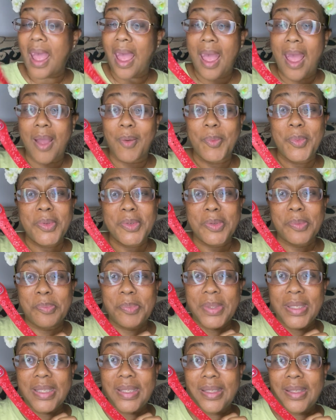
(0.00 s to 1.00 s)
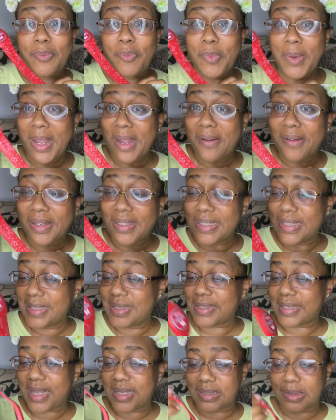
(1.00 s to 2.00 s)
I will be wearing
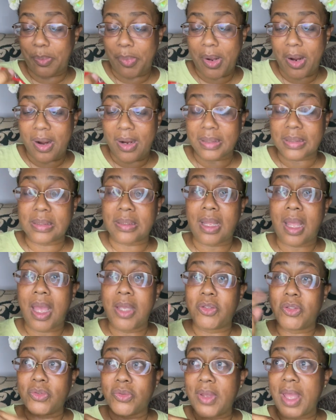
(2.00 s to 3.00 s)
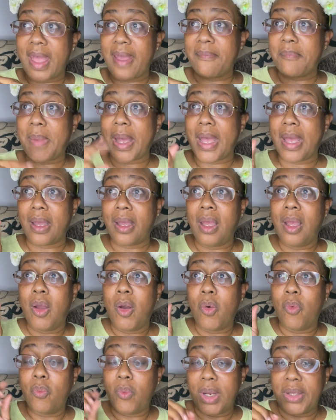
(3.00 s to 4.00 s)
this at the parks. I do have my
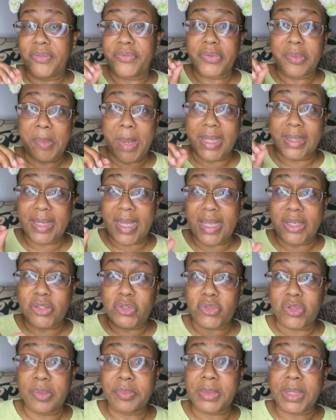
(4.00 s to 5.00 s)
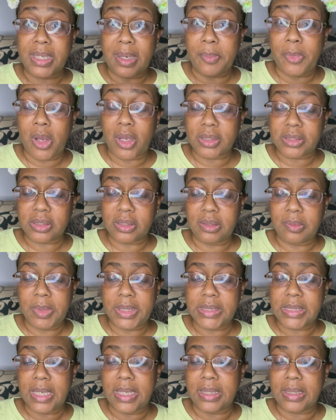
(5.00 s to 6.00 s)
one from my last trip that I'm also going to be
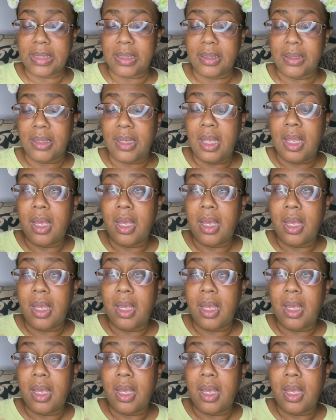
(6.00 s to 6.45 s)
taking.